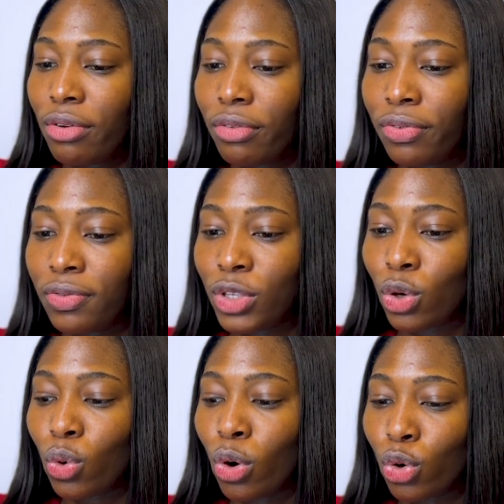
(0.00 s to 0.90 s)
50
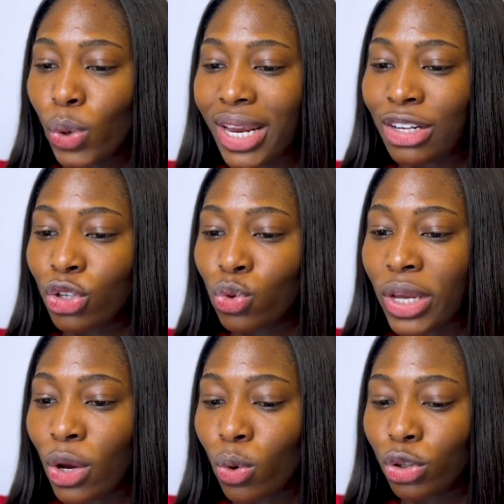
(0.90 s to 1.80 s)
on cooking, I just do
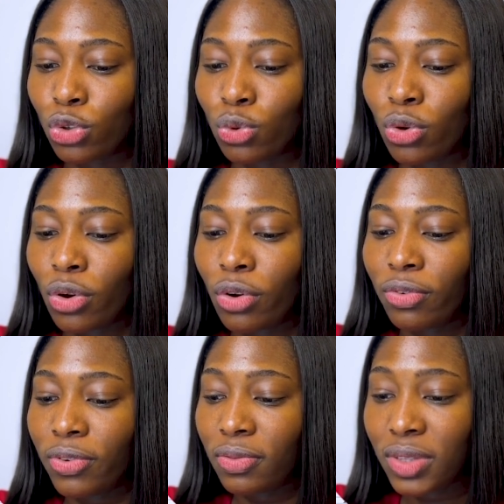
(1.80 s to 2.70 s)
equal to
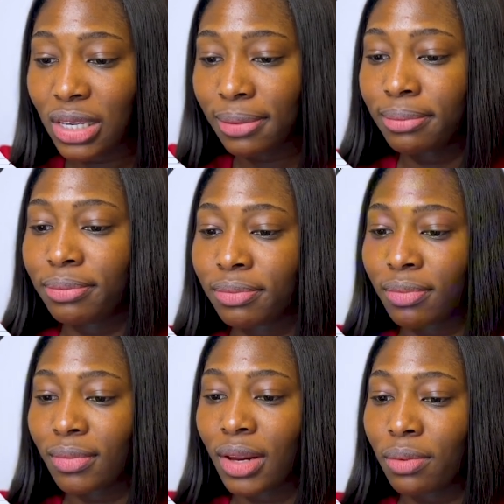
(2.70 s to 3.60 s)
50,
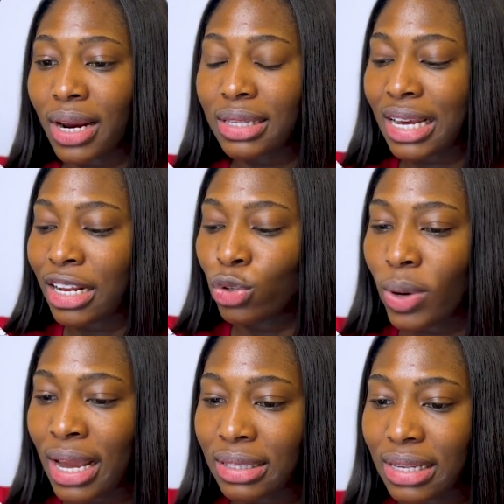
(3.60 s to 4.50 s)
right? And I
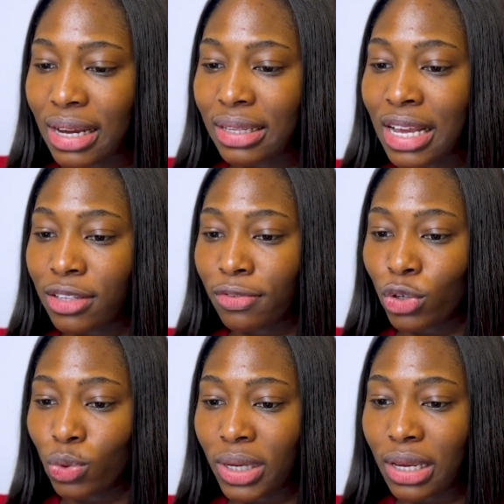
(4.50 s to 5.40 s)
do enter. That's the
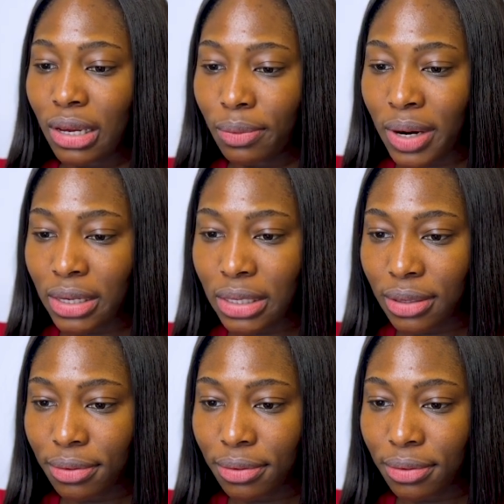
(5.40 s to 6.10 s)
first week, right?